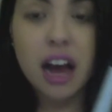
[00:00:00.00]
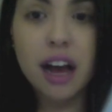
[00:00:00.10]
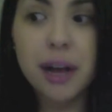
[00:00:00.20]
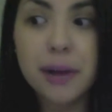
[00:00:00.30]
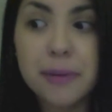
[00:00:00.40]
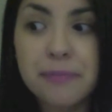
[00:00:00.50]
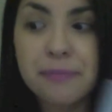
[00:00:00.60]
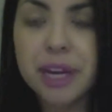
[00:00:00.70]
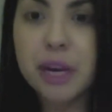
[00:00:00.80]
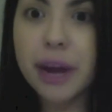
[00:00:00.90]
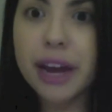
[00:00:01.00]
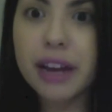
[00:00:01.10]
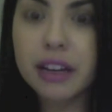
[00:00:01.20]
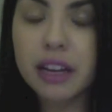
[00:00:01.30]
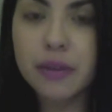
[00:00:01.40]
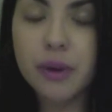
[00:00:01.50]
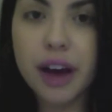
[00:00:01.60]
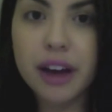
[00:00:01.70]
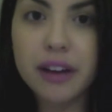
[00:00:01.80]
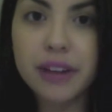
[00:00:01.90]
Um, anyway, if you
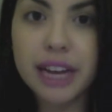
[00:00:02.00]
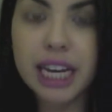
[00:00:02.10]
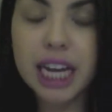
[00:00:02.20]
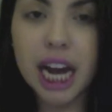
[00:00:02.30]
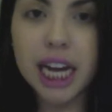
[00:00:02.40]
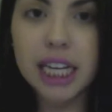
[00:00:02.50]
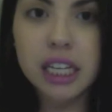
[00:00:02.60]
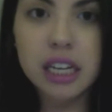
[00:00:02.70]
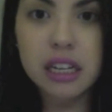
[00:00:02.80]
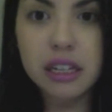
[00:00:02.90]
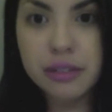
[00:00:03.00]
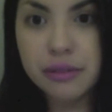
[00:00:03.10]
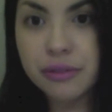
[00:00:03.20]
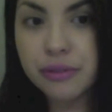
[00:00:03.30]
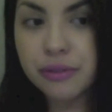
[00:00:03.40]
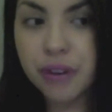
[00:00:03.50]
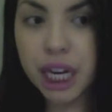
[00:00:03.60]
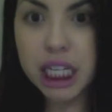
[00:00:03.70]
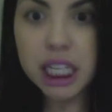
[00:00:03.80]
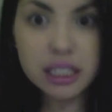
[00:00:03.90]
have any kind of
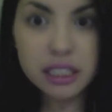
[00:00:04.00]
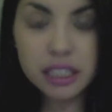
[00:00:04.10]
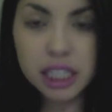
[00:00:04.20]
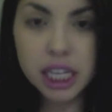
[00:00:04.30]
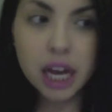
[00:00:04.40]
ideas